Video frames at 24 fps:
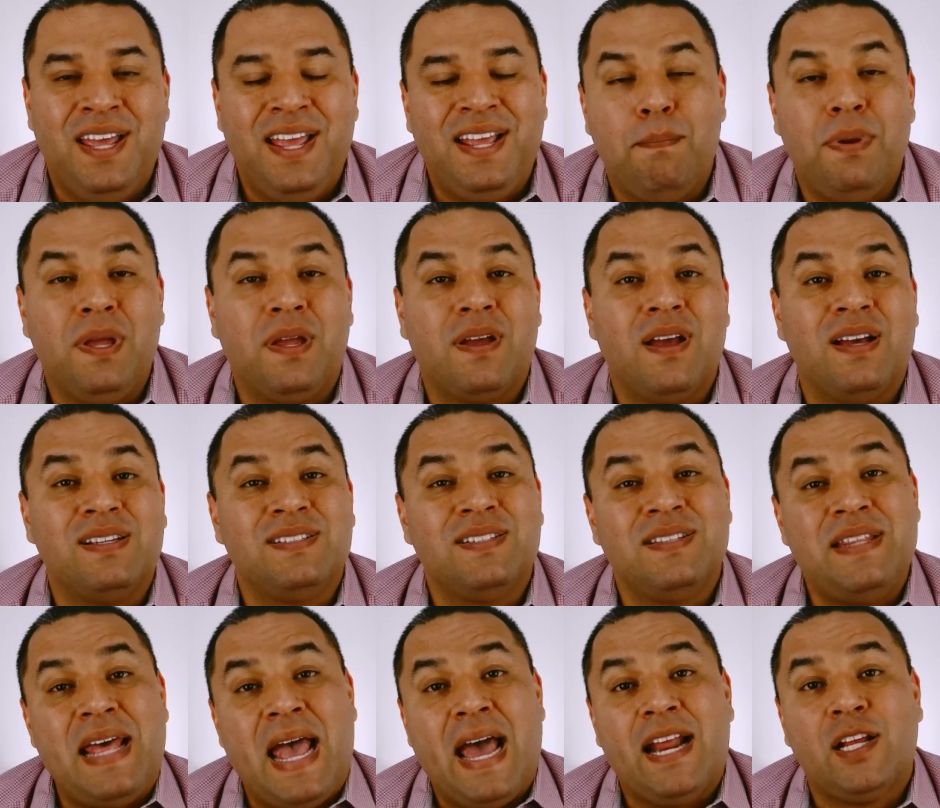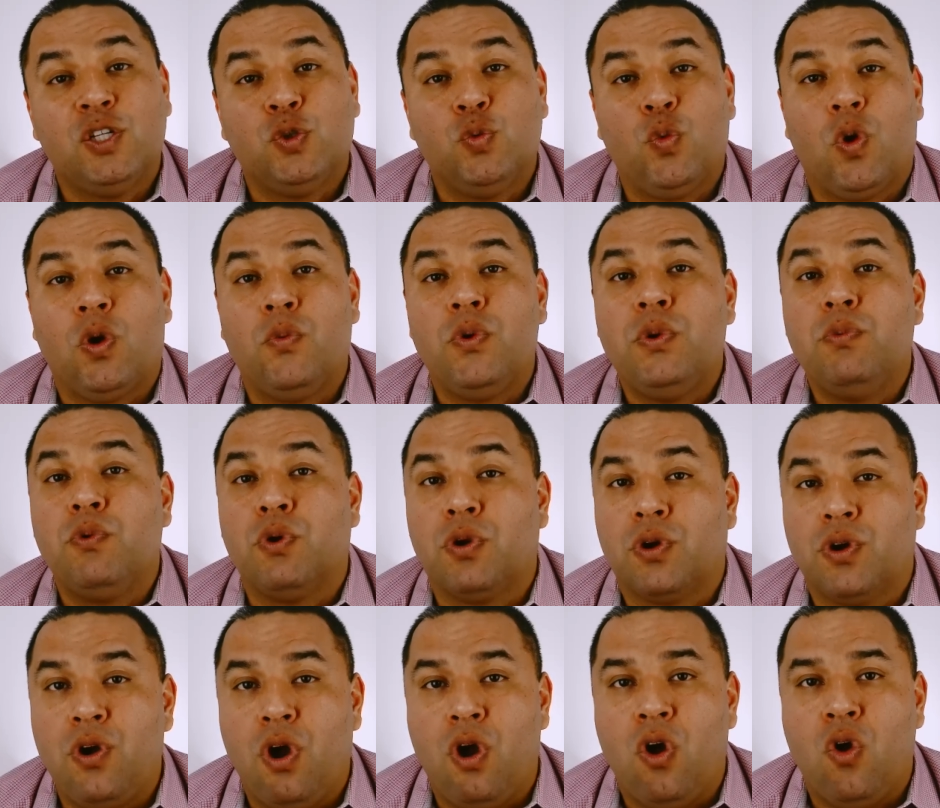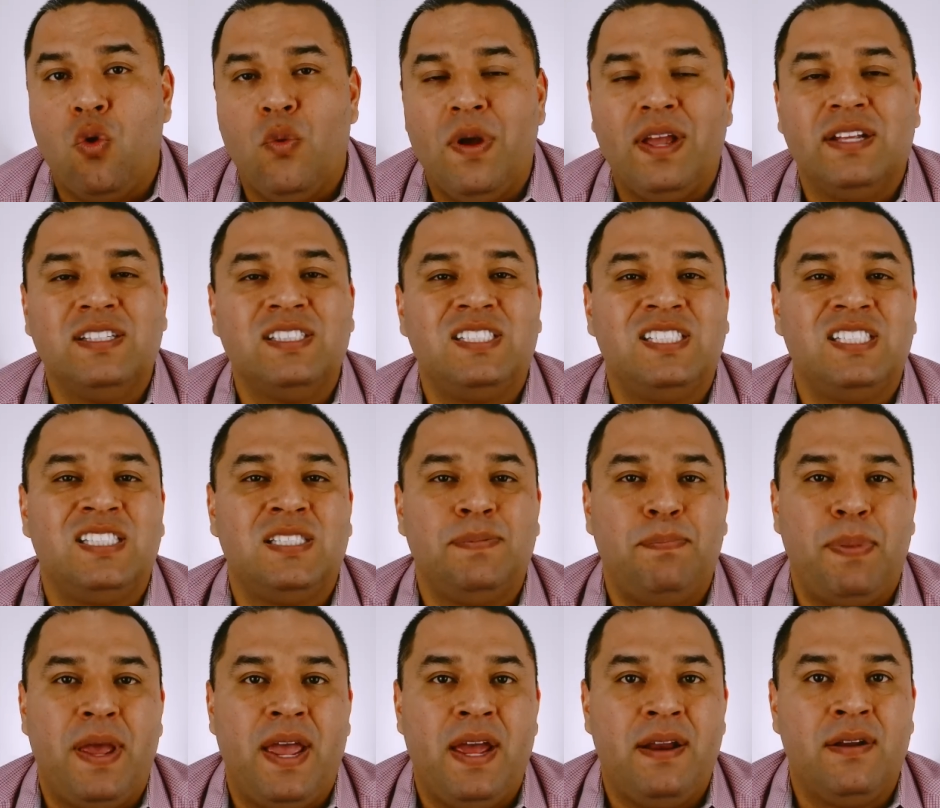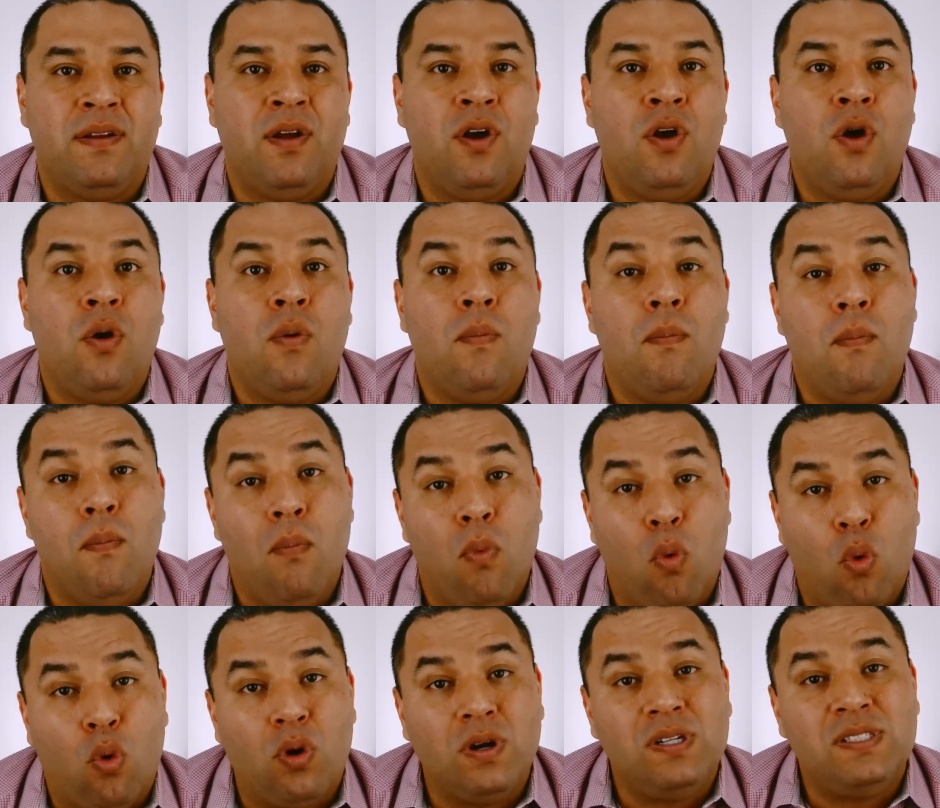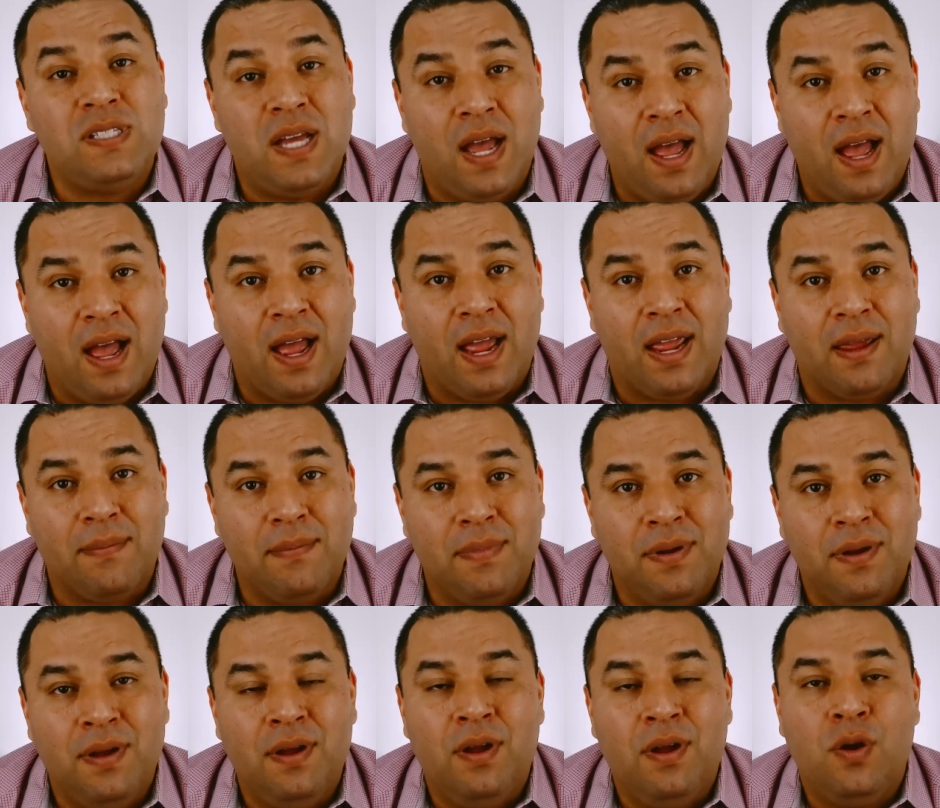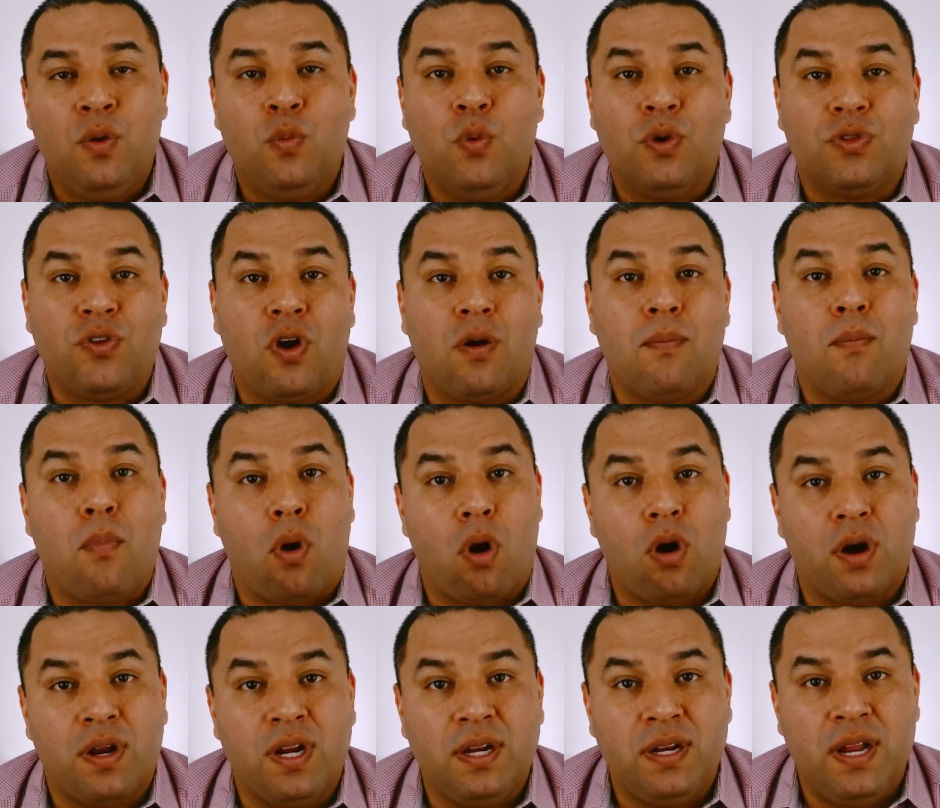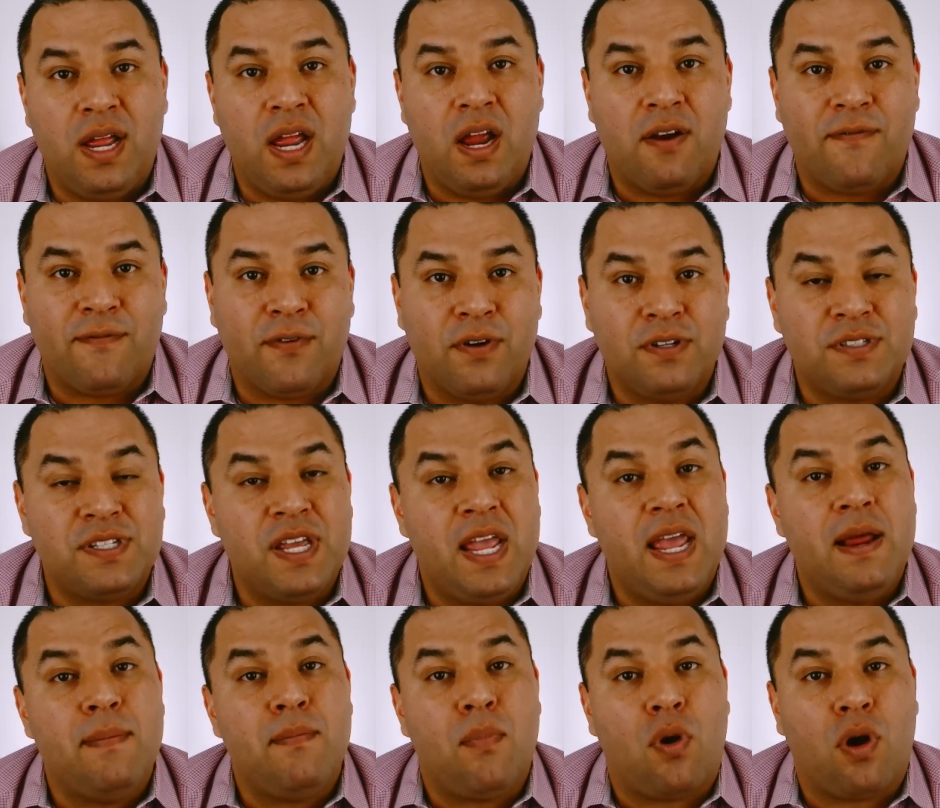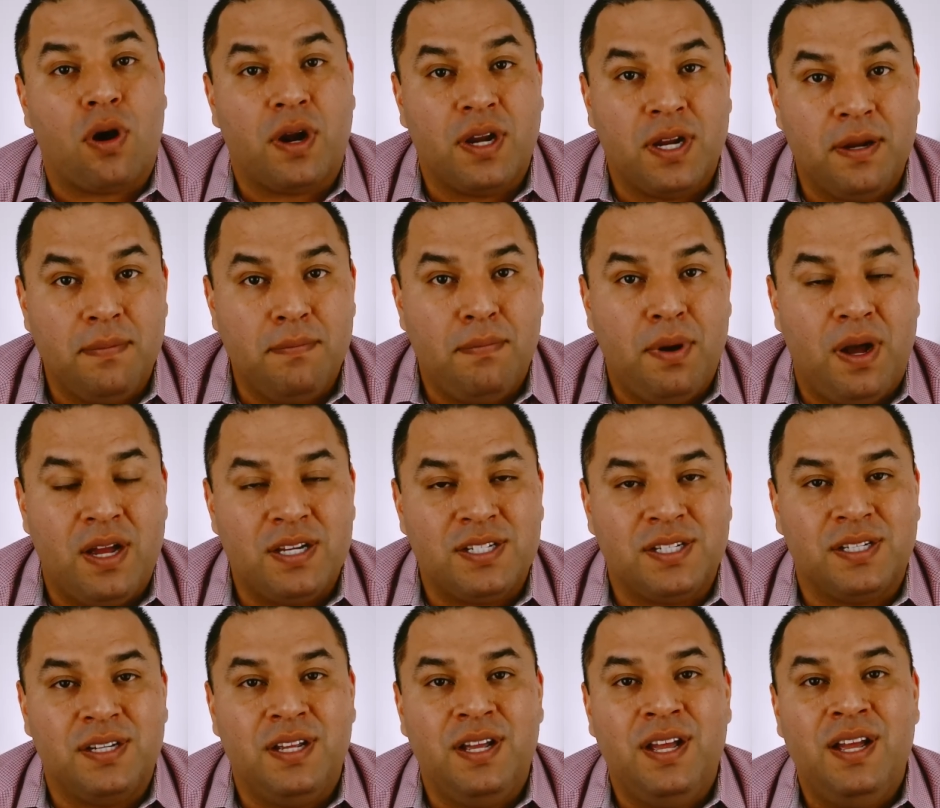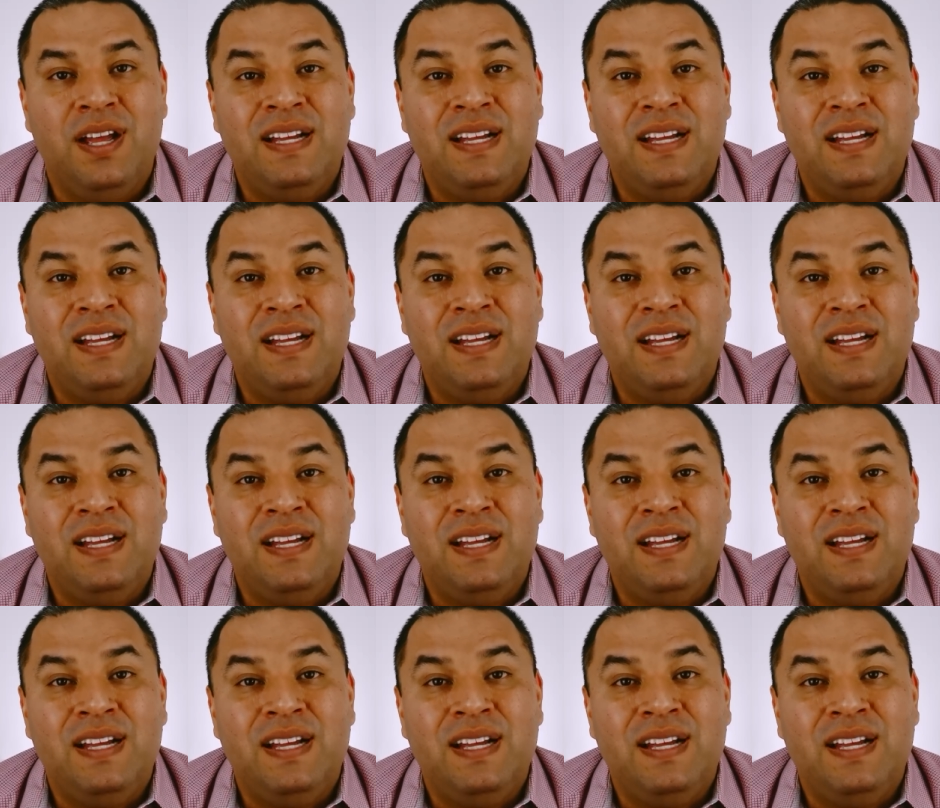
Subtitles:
because that is where we will go and spend more time with our marketing efforts and marketing budget